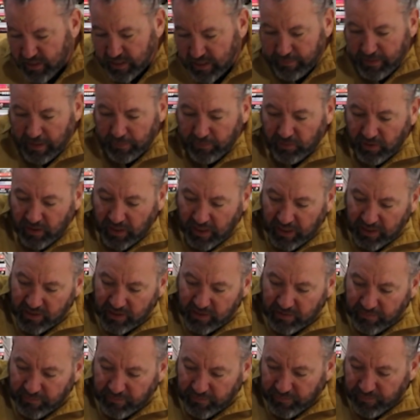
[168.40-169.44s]
coming up to the heat.
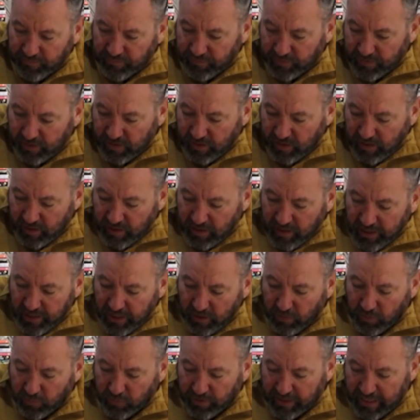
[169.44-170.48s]

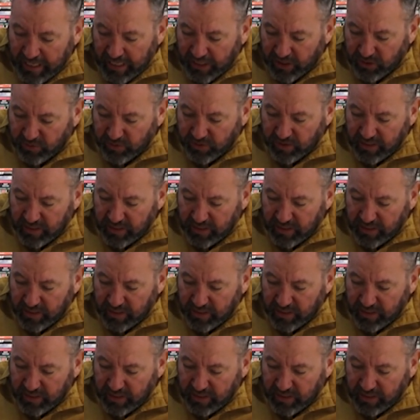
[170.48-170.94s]
What I'm going to add to it